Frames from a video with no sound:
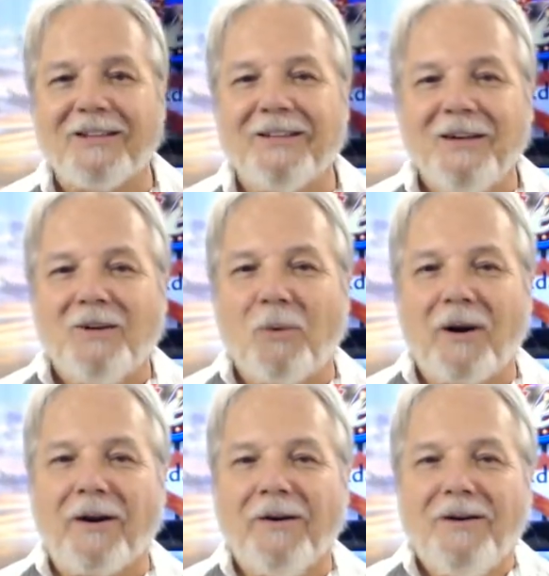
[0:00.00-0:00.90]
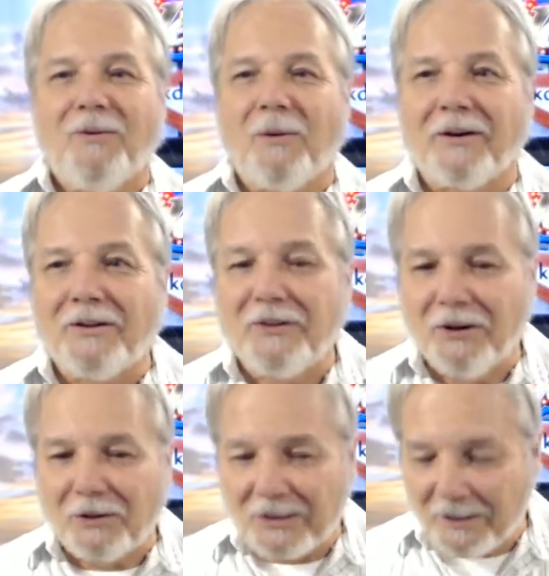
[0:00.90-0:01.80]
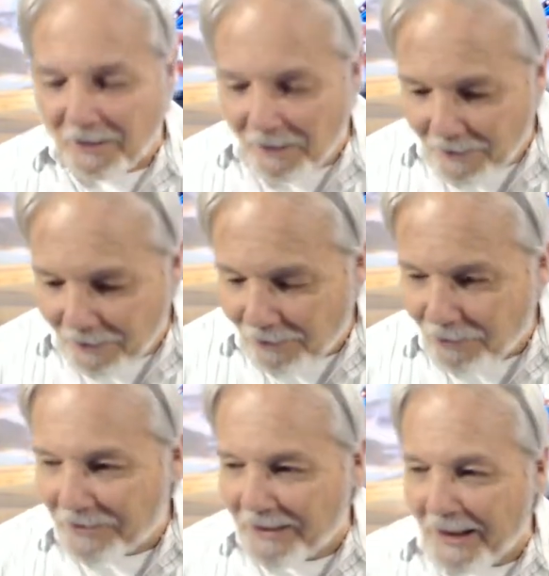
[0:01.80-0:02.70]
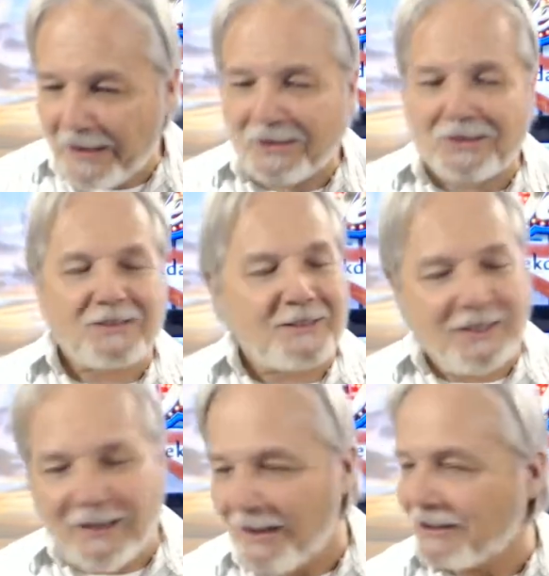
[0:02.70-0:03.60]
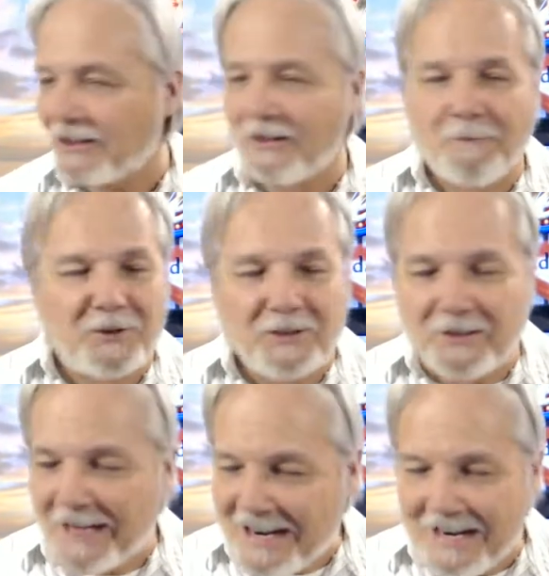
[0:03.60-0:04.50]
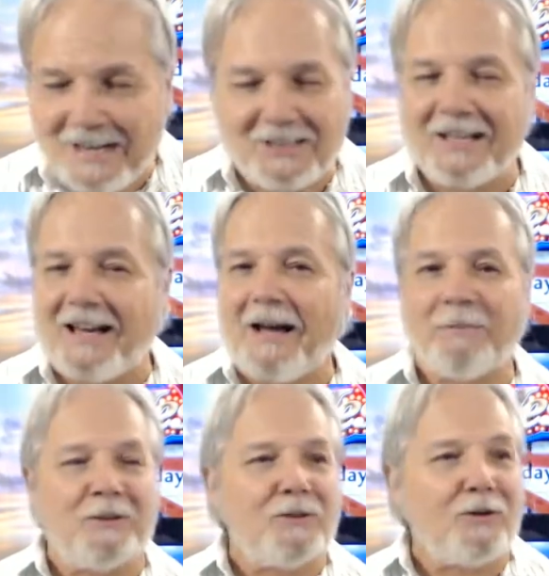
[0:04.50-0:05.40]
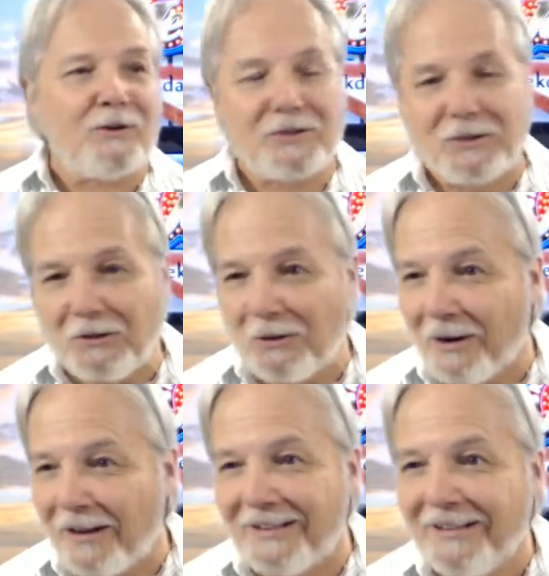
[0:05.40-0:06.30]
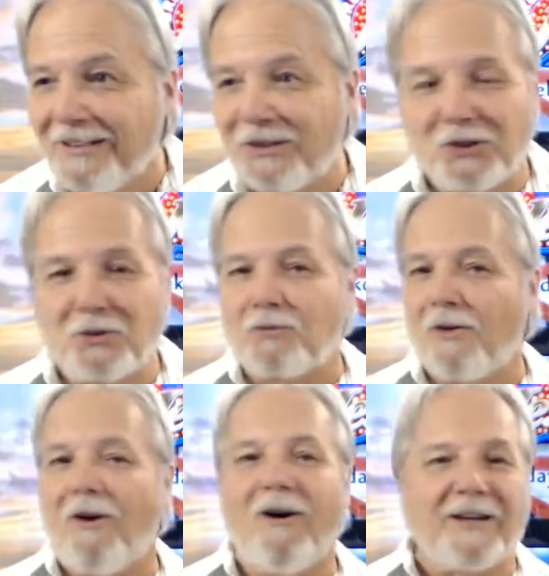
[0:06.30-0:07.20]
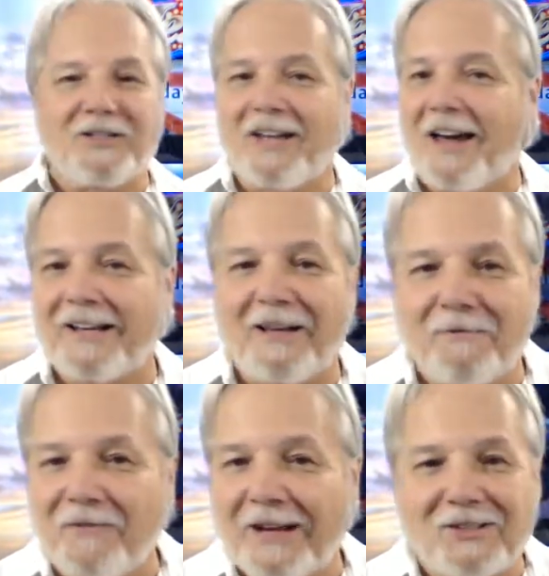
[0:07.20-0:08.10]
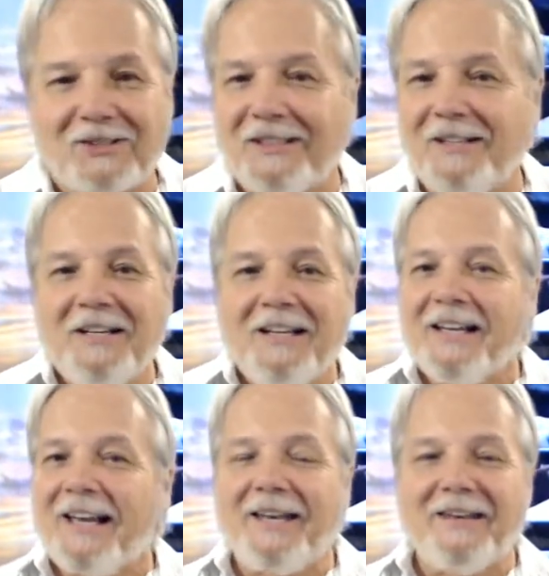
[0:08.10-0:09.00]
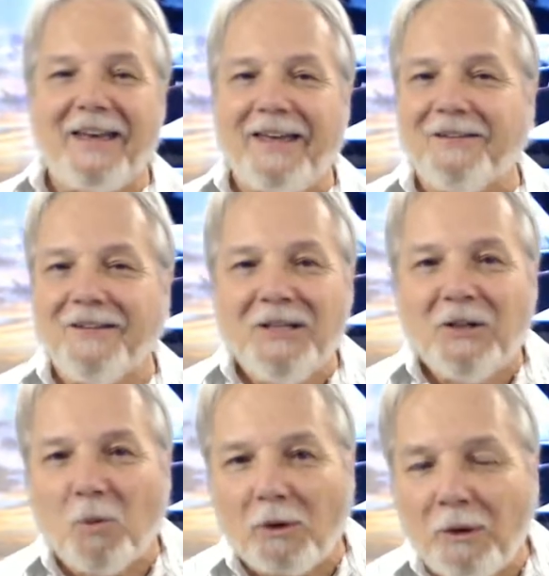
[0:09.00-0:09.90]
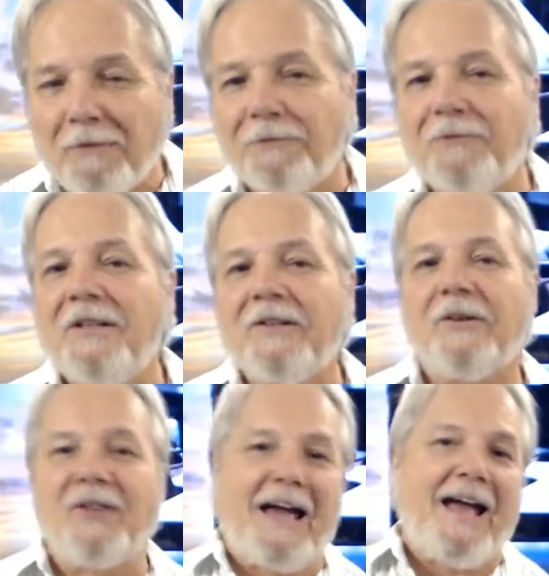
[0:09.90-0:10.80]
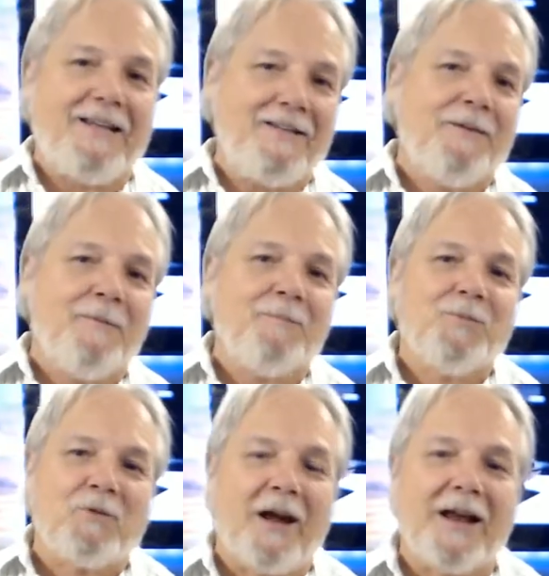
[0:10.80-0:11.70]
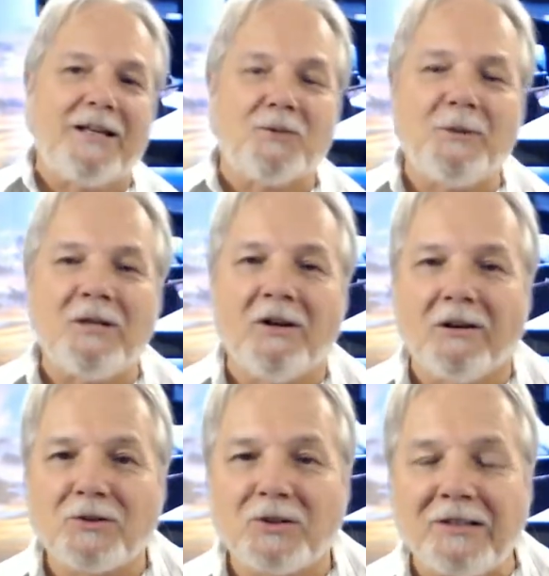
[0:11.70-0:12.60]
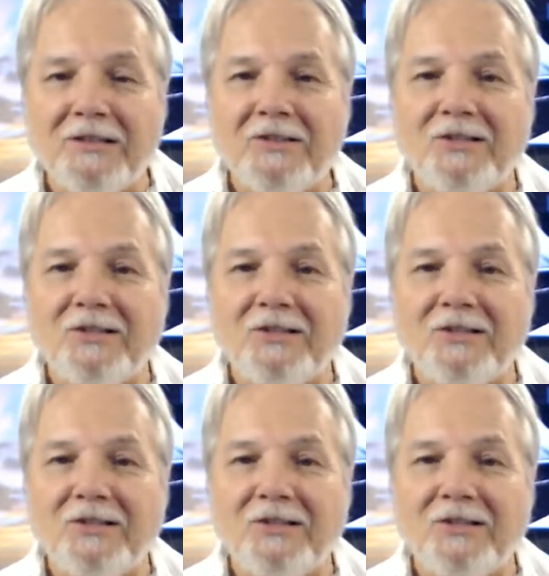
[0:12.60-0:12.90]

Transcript: where you know, it's like, oh yes, God, something has to happen, Lord. You know what? This is wrong. It's got to get fixed. And when we feel that, right, it's because He's